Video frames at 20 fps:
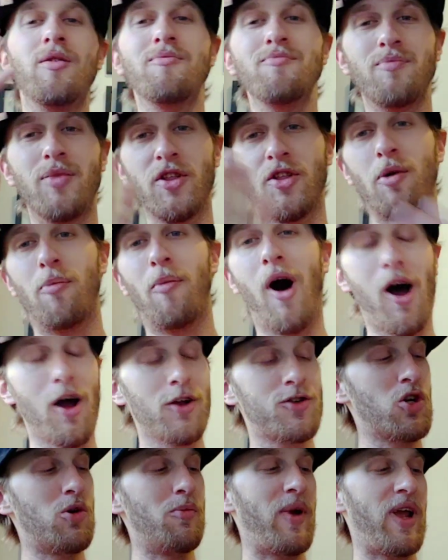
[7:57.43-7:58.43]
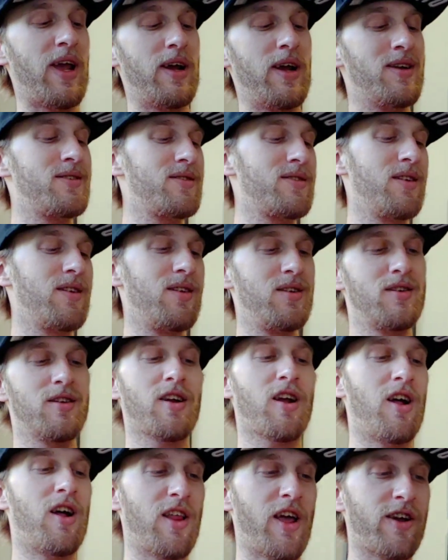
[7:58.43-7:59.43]
But the Macho Man
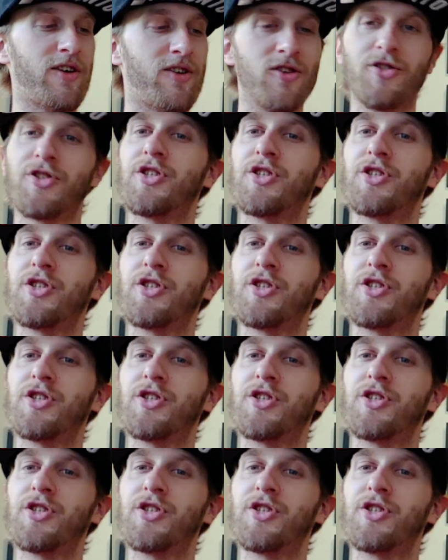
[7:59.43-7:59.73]
Collector's